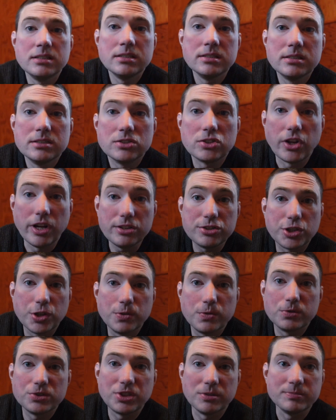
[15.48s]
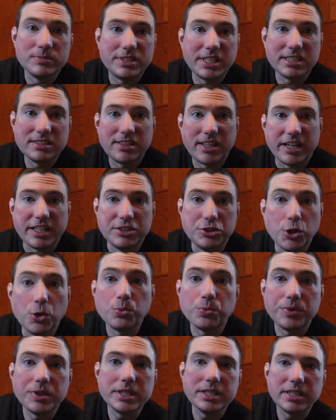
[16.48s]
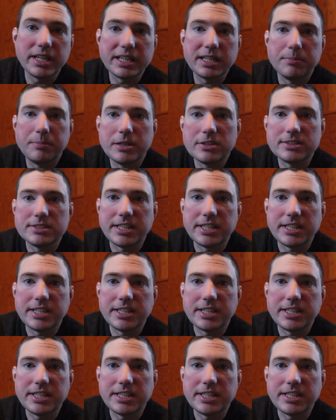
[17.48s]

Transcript: in my tiny house and